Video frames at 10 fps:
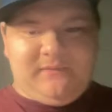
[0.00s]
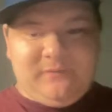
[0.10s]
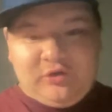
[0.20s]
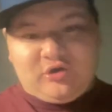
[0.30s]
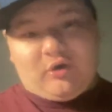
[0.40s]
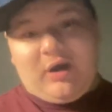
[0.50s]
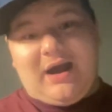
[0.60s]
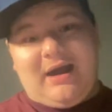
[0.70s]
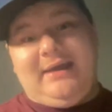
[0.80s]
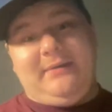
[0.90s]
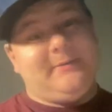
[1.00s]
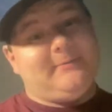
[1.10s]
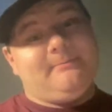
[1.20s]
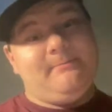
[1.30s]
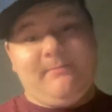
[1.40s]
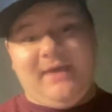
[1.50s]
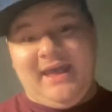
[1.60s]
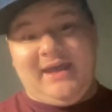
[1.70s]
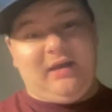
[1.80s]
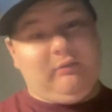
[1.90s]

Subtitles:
Fool to Cry, man,